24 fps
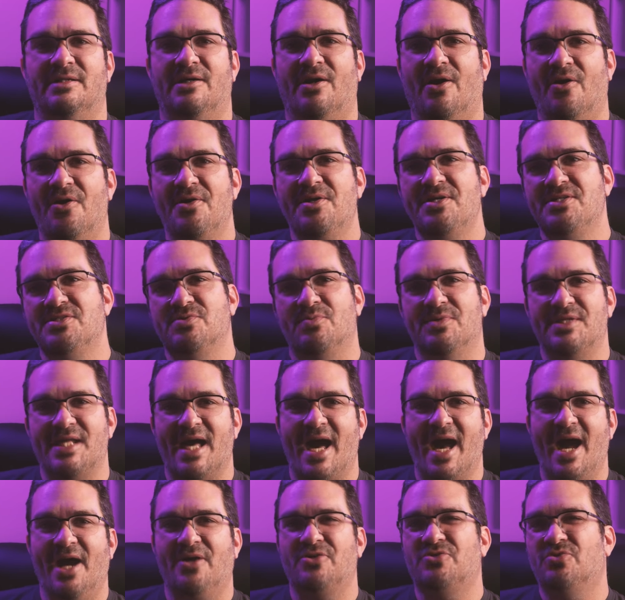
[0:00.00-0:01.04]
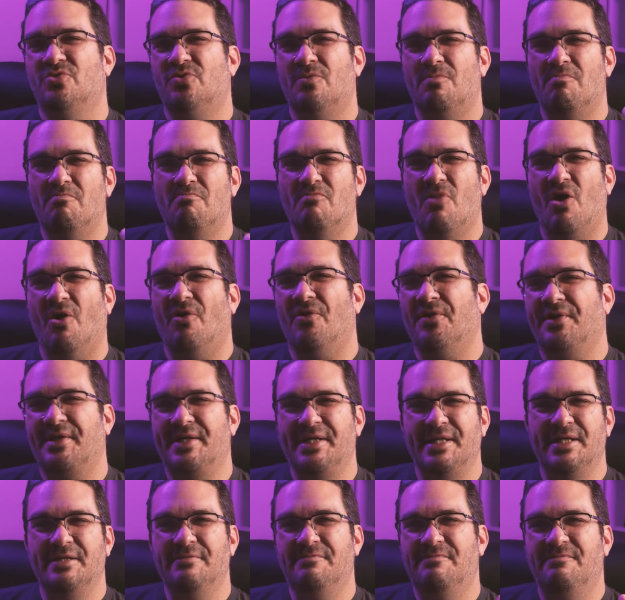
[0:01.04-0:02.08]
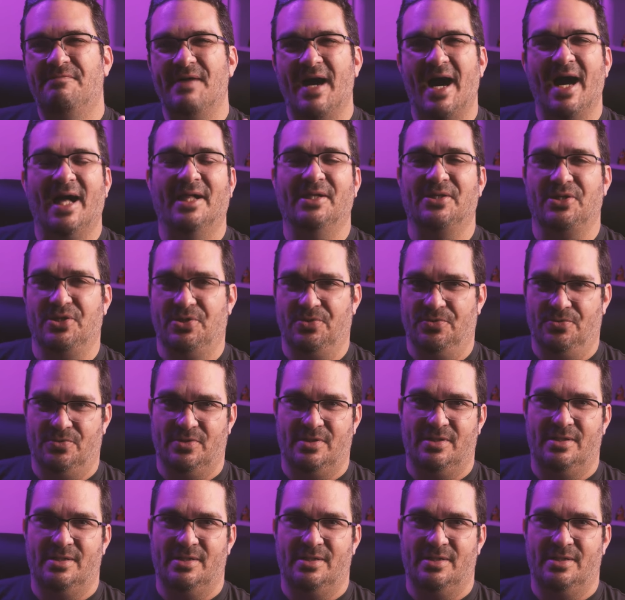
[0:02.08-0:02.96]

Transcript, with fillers: Artists with actual marquee value.